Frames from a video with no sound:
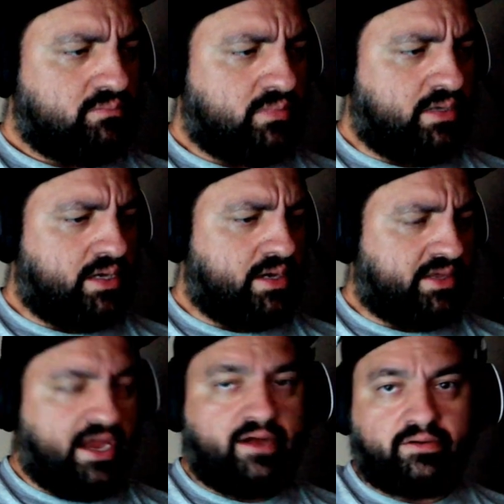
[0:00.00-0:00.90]
uh,
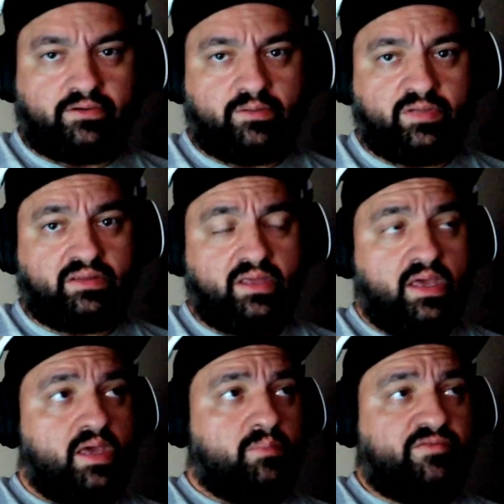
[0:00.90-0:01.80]
character, but
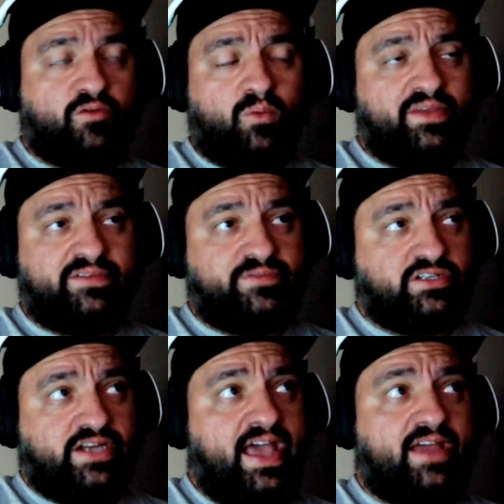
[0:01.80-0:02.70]
before WandaVision,
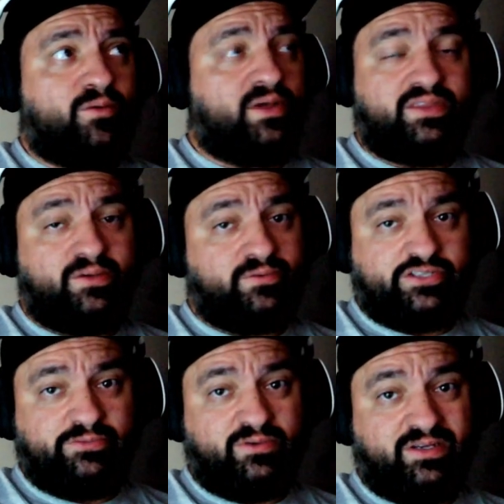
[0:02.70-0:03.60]
I had no idea who she
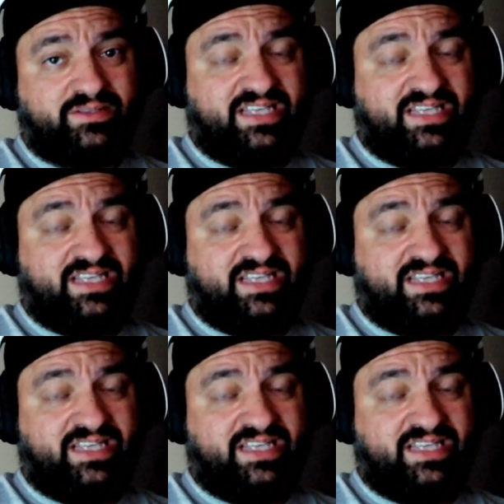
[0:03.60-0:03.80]
was,